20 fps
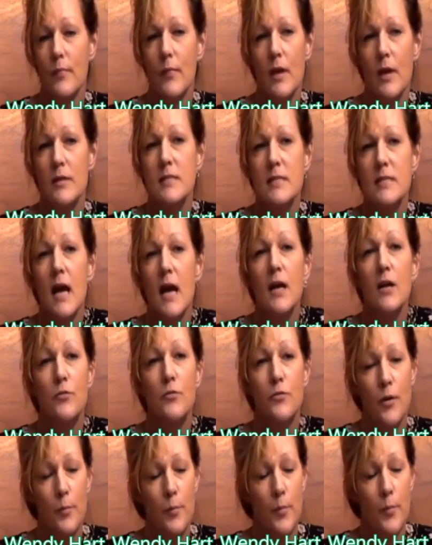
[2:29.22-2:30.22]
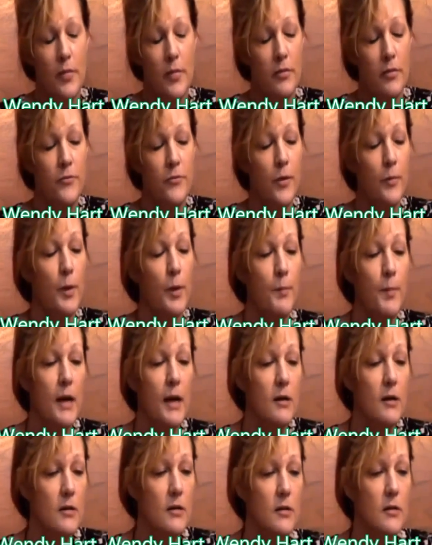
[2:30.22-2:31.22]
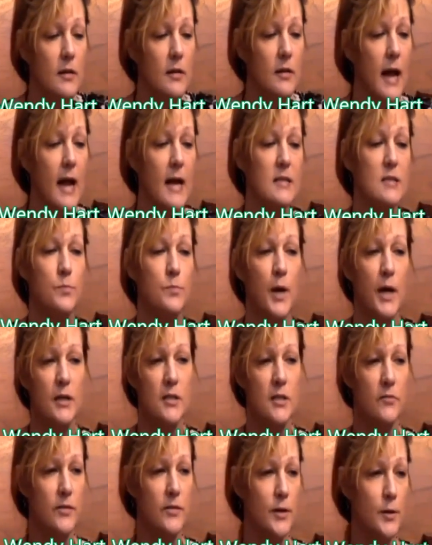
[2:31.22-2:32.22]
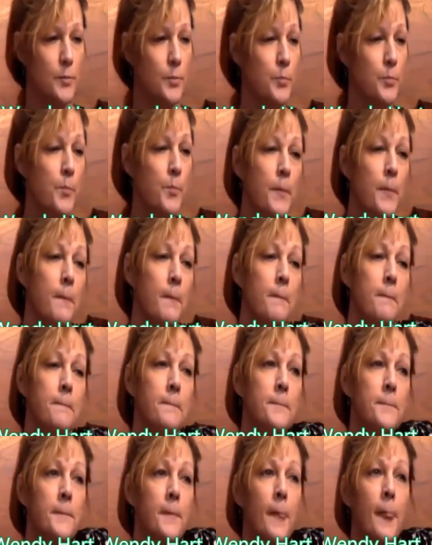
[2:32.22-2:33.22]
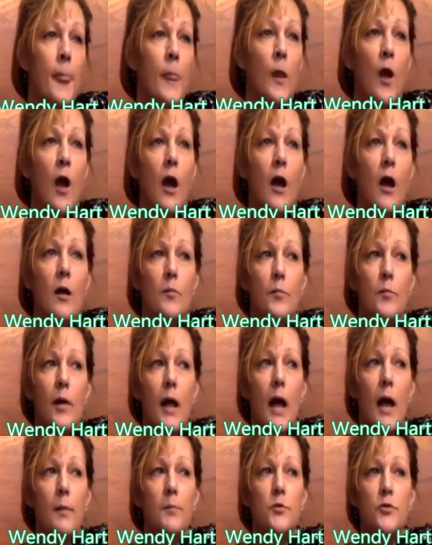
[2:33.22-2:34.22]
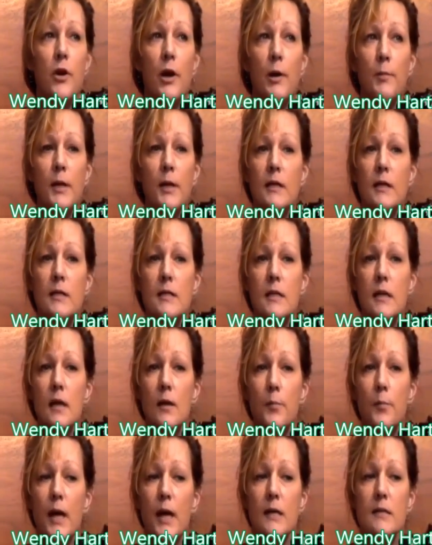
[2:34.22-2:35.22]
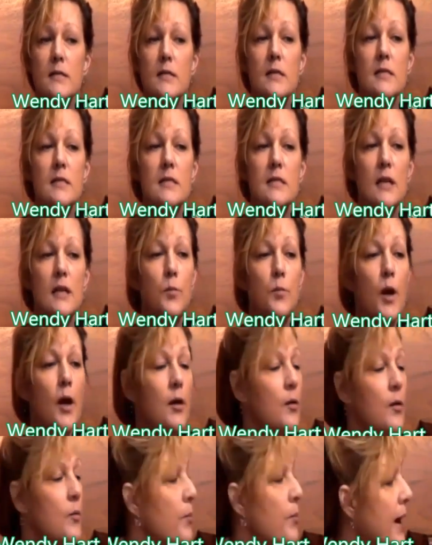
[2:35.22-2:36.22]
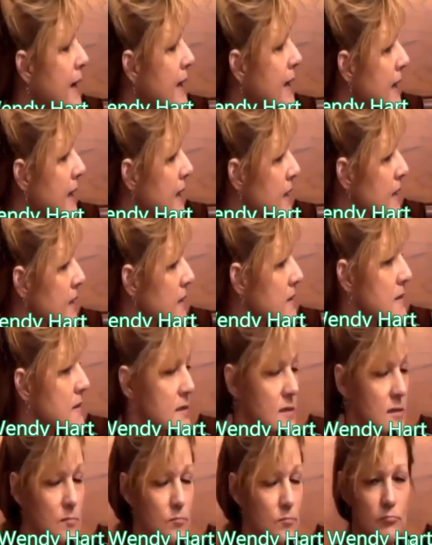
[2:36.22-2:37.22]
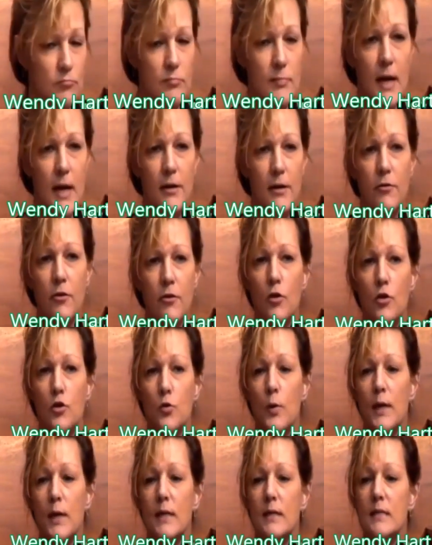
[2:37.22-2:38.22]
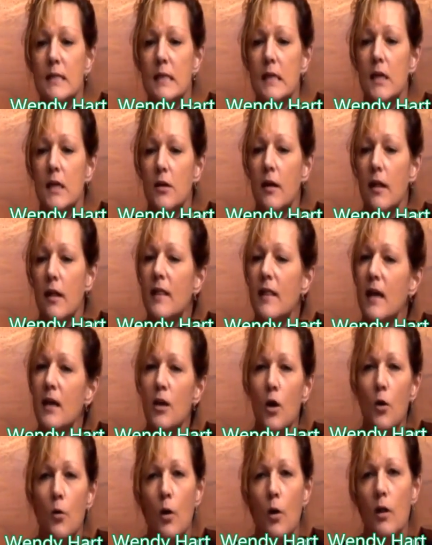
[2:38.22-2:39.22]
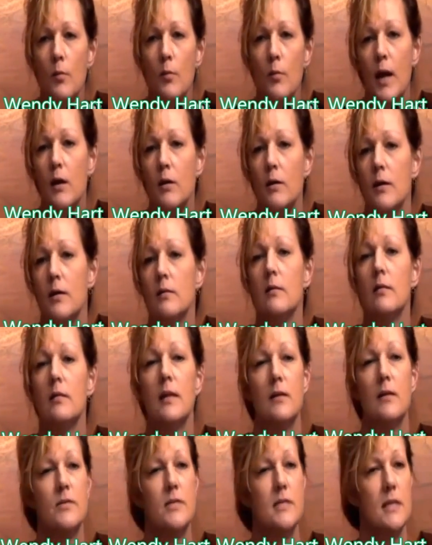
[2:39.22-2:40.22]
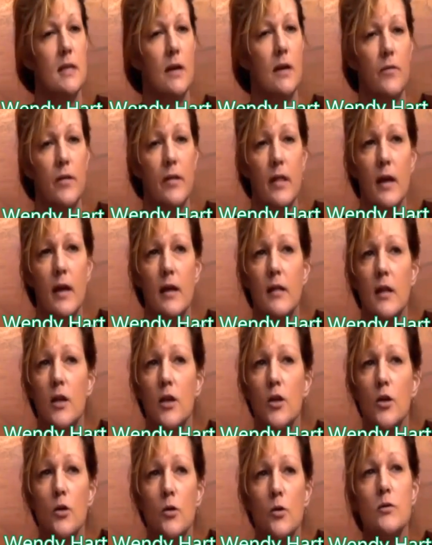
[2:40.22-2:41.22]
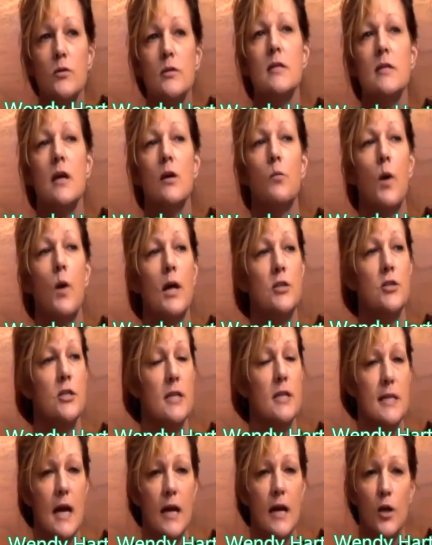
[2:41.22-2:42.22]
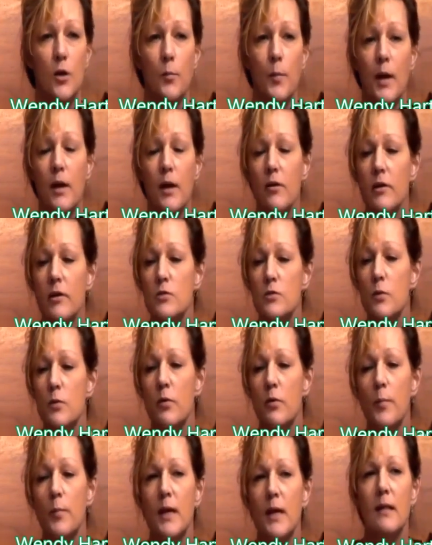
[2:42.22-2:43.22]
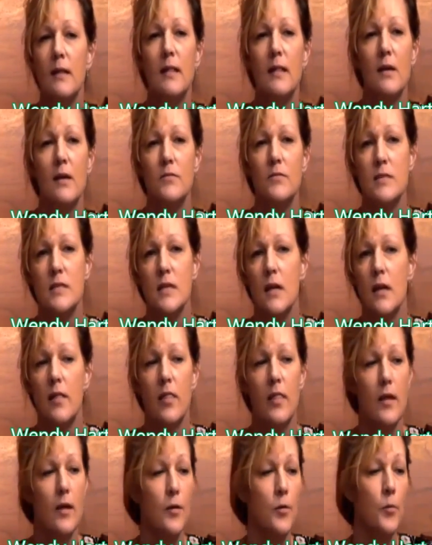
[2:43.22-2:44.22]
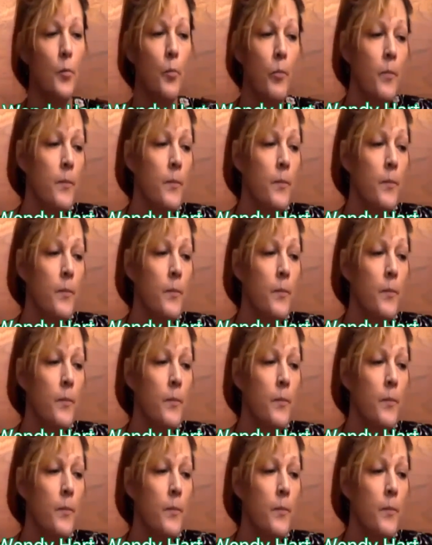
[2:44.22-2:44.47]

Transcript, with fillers: aside from from the medical aspect of it, um, I'm trying to get past the stigma. My kids, nine-year-old twins here, they know all about it. They've seen everything on the news. They watch the documentaries with me. They've seen the